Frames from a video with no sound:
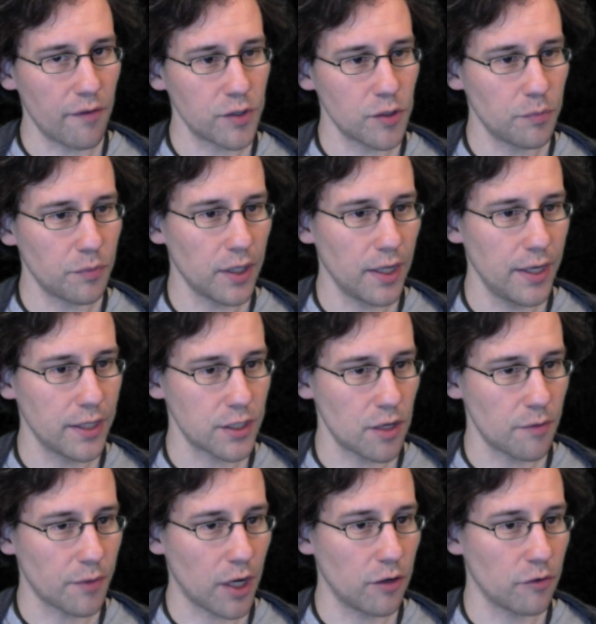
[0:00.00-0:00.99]
have to play
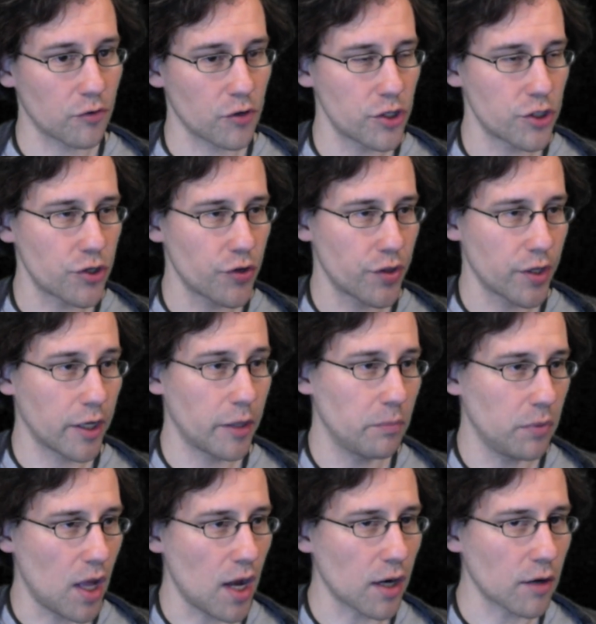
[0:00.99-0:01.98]
some kind of creature that
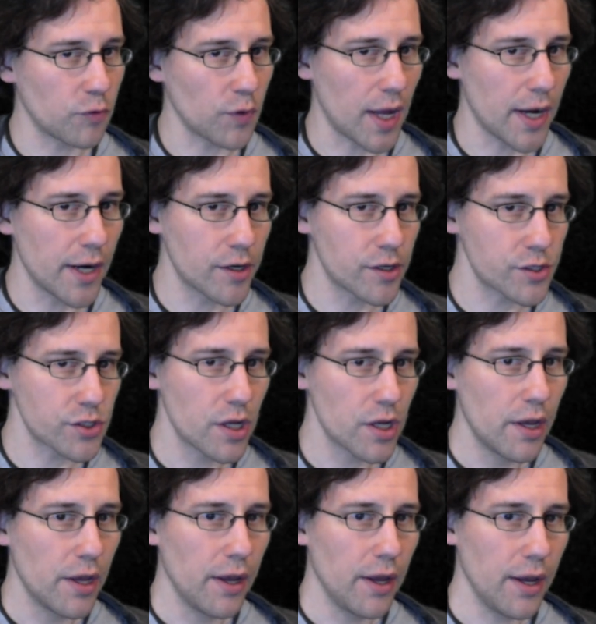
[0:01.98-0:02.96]
can block flyers.
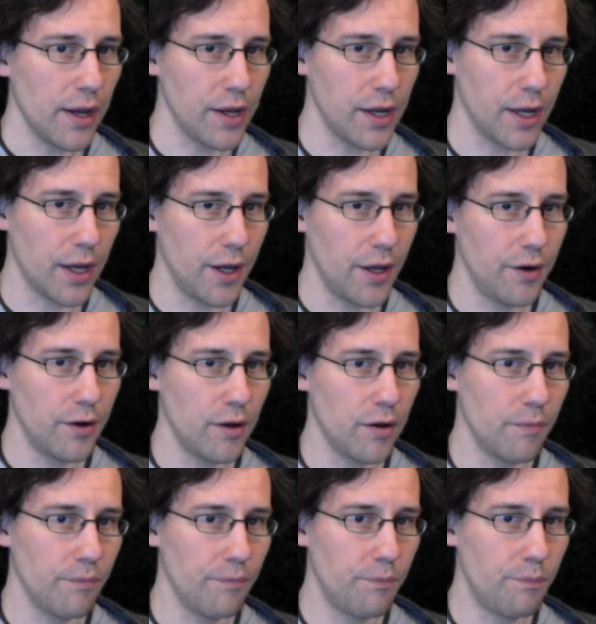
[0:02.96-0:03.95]

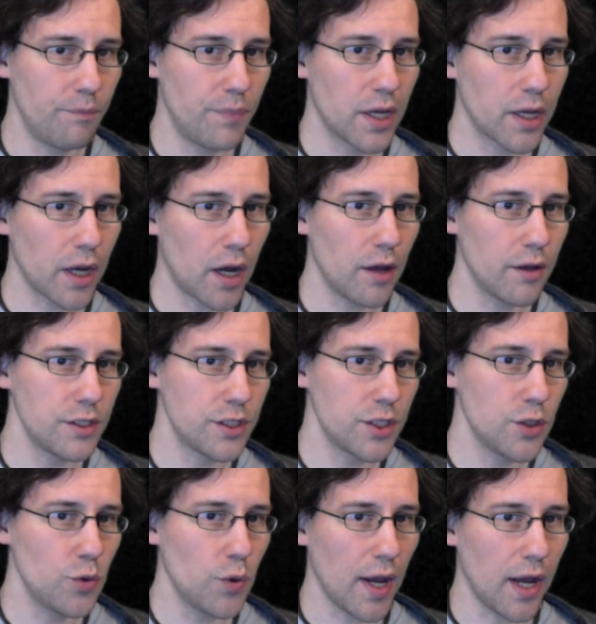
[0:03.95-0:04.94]
And because
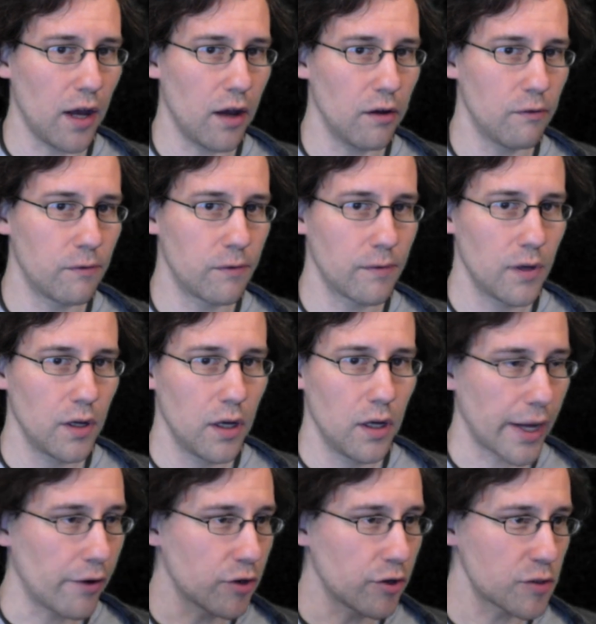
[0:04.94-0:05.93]
you have
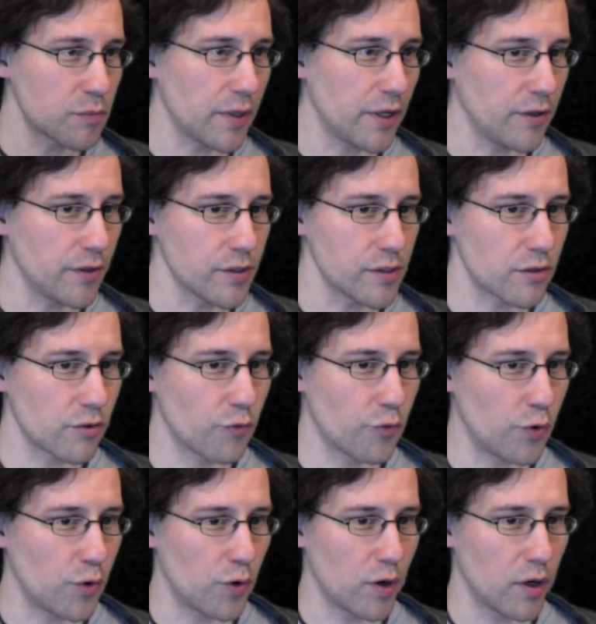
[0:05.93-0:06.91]
counterspells
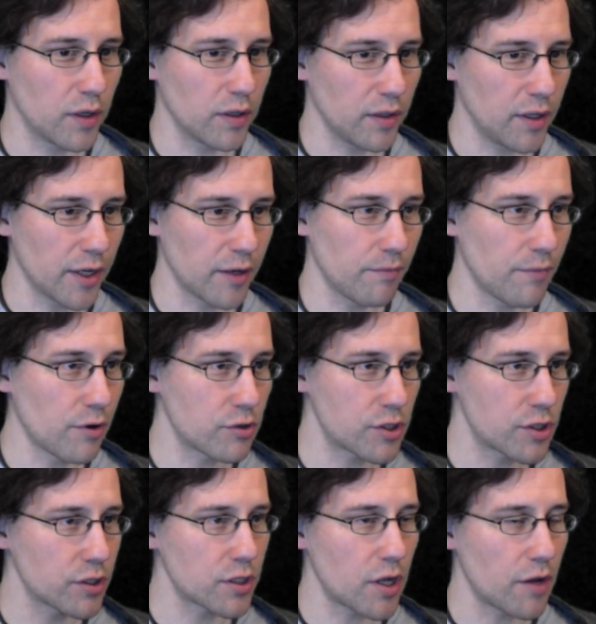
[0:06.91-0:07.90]
for like
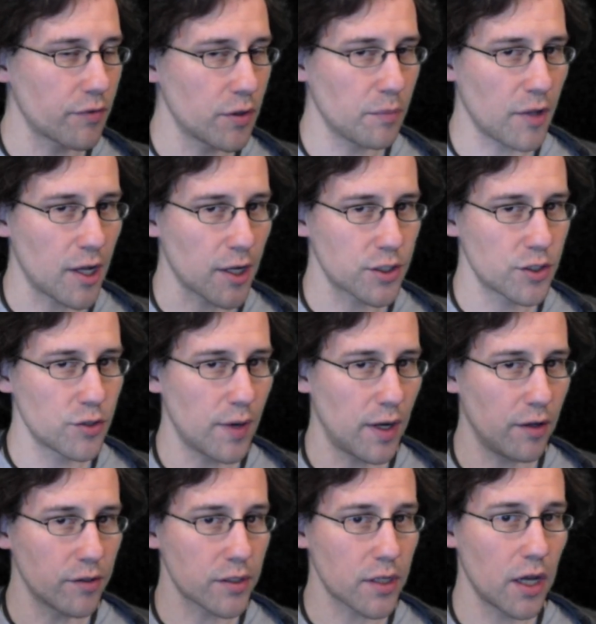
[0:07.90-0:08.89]
most of the stuff that blocks you
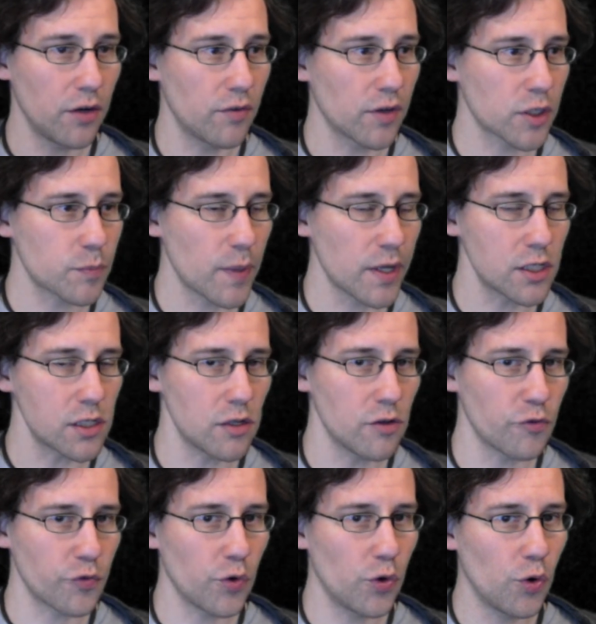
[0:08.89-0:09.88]
well is kind of
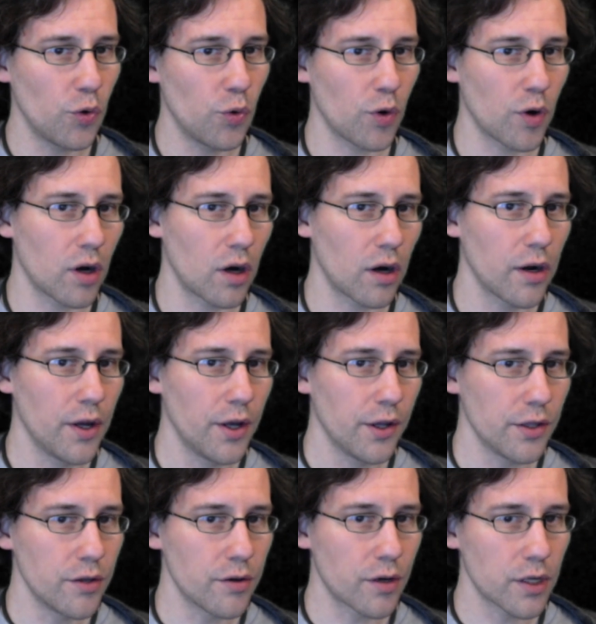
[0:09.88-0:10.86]
expensive, or
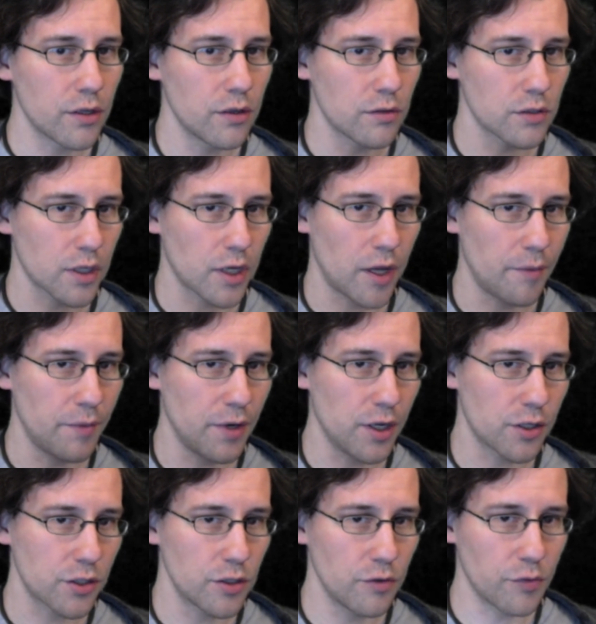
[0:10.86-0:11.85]
you can use a
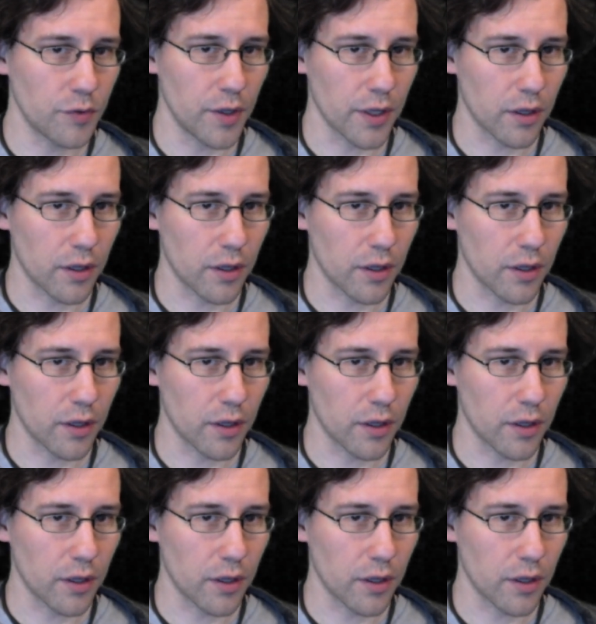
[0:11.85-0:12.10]
combination of